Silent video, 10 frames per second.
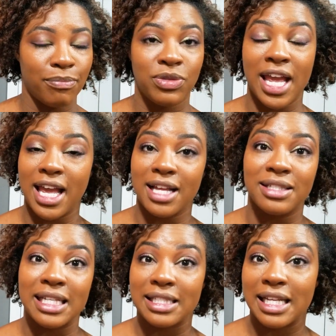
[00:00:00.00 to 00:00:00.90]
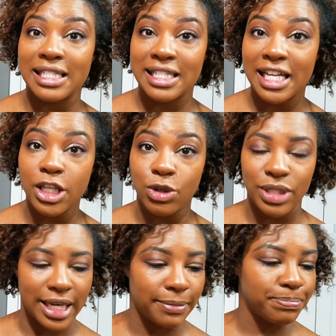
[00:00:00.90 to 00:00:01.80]
they discontinued
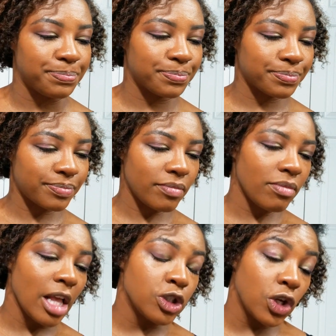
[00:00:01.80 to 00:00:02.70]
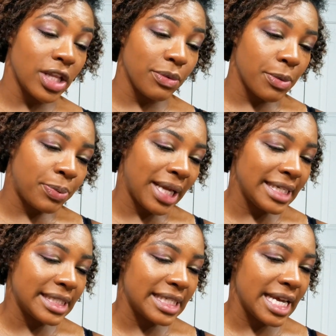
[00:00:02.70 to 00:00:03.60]
it. So they
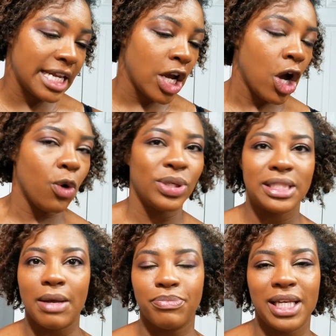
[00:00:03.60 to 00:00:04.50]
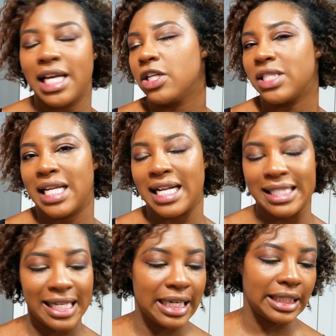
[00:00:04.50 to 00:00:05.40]
replaced it with something else that I
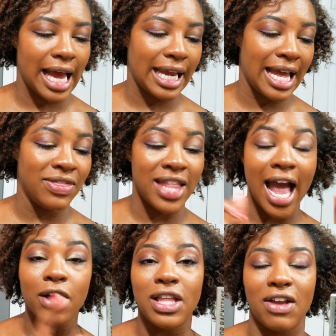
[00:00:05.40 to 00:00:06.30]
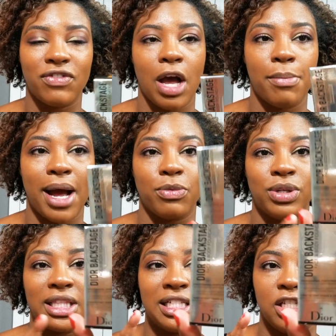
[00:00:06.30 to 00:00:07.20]
didn't like. And now they've come out
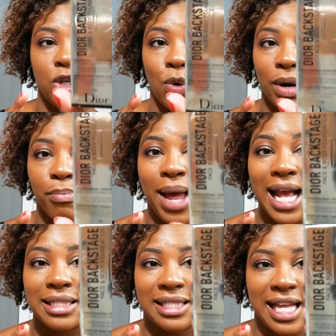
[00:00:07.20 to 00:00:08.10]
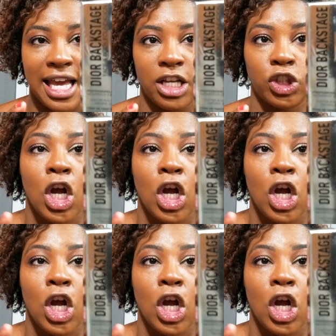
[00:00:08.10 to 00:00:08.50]
with the Dior Backstage,